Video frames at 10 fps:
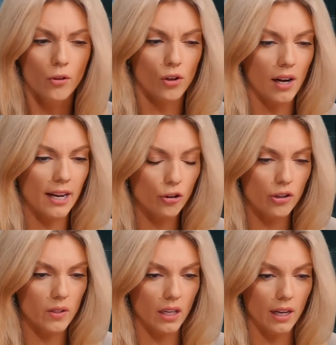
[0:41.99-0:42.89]
They're not
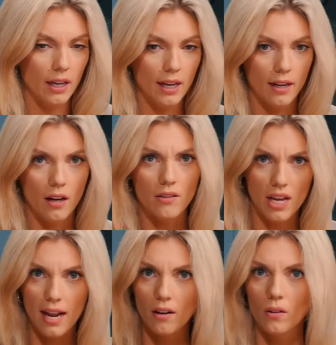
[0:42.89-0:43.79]
interested in
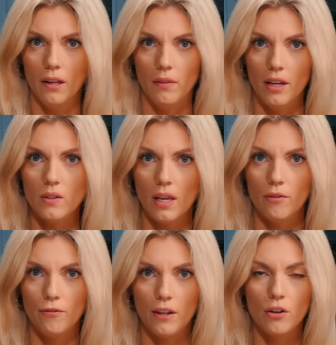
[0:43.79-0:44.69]
untangling this
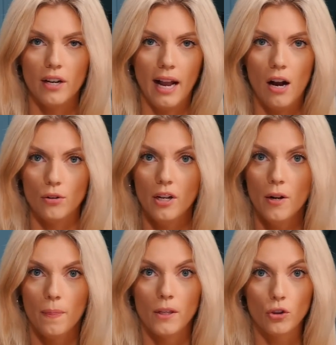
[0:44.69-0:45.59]
and figuring out
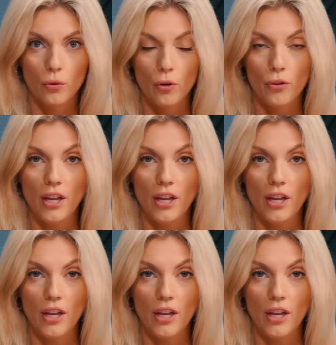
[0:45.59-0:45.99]
the truth.